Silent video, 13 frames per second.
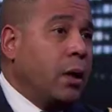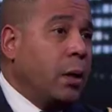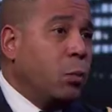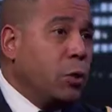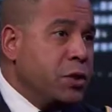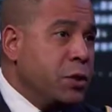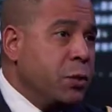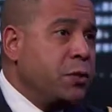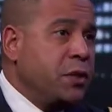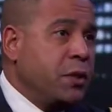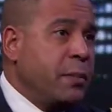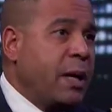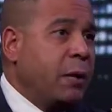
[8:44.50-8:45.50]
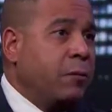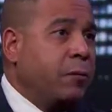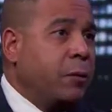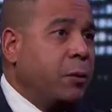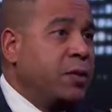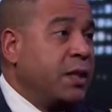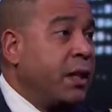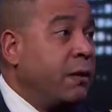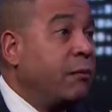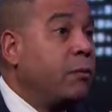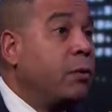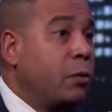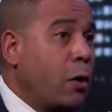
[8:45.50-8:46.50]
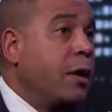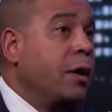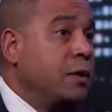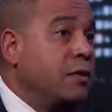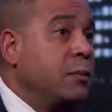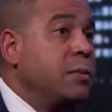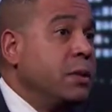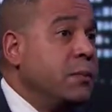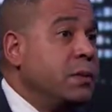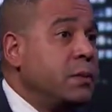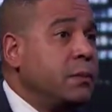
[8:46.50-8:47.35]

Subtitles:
reduce the amount of folks that have chronic symptoms.